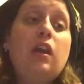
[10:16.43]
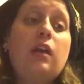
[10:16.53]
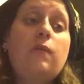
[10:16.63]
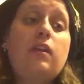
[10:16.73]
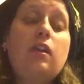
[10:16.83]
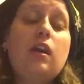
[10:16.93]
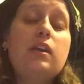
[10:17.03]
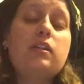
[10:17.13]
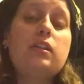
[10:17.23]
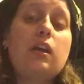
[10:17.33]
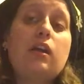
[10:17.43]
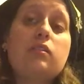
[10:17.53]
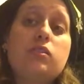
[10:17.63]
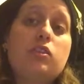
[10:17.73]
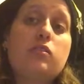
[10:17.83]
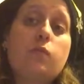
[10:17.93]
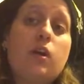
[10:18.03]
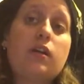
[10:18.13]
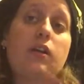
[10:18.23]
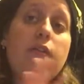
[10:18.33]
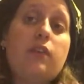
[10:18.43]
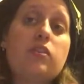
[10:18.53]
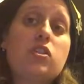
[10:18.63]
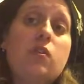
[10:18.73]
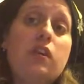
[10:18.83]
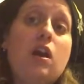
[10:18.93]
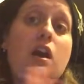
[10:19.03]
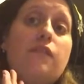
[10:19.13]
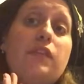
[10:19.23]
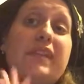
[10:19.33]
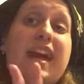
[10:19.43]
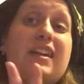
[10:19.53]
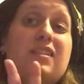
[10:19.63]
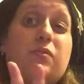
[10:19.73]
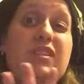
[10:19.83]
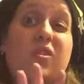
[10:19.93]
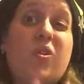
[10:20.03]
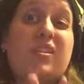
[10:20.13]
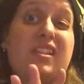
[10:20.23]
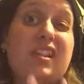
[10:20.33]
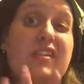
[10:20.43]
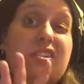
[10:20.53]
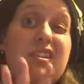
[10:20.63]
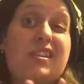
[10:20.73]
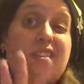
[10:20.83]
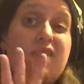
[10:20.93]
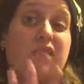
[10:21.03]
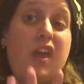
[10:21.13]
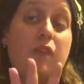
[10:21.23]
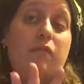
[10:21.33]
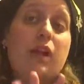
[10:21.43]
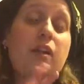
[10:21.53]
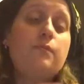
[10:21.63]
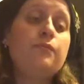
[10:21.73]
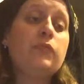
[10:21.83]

and whatnot, just walking around and showing it off. And that is when the corset actually didn't fit right.